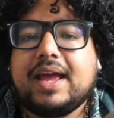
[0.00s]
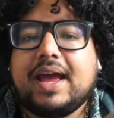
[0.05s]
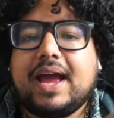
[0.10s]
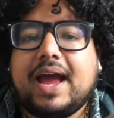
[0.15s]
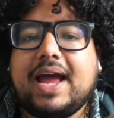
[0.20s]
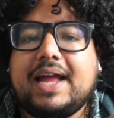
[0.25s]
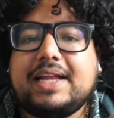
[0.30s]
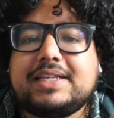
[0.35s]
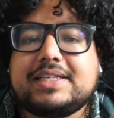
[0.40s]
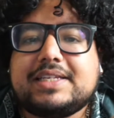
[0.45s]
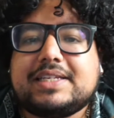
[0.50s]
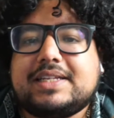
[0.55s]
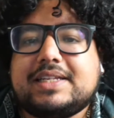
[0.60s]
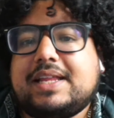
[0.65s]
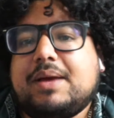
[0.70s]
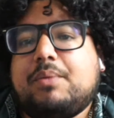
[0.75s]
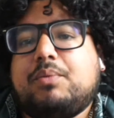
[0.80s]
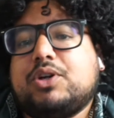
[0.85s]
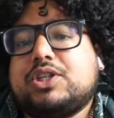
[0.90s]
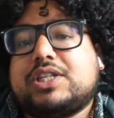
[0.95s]
And
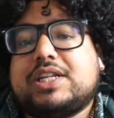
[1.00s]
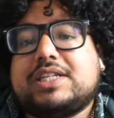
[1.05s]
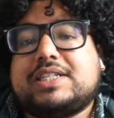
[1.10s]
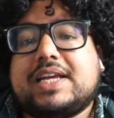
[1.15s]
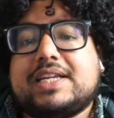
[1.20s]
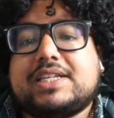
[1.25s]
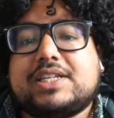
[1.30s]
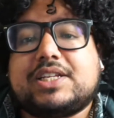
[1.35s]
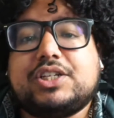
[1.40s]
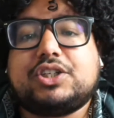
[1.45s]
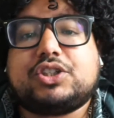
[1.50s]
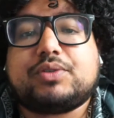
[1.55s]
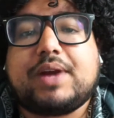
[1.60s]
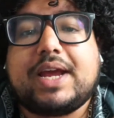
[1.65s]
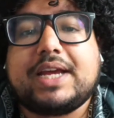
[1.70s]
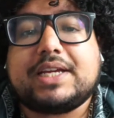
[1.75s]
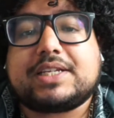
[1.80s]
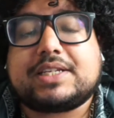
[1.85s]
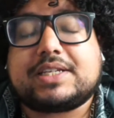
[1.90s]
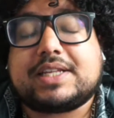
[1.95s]
there was the test and
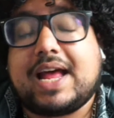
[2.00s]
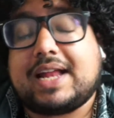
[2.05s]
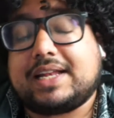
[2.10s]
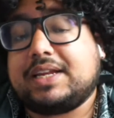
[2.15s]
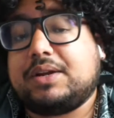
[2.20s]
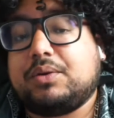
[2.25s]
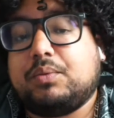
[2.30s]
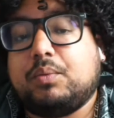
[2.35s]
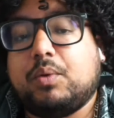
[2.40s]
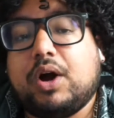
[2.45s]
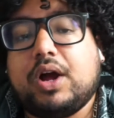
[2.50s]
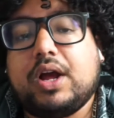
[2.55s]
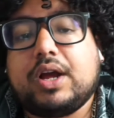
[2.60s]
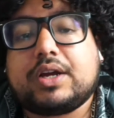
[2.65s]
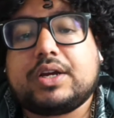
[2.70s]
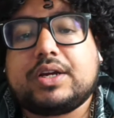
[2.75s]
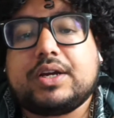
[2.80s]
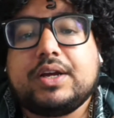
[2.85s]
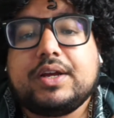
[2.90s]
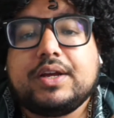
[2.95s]
trace. That didn't
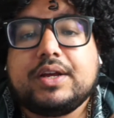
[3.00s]
work.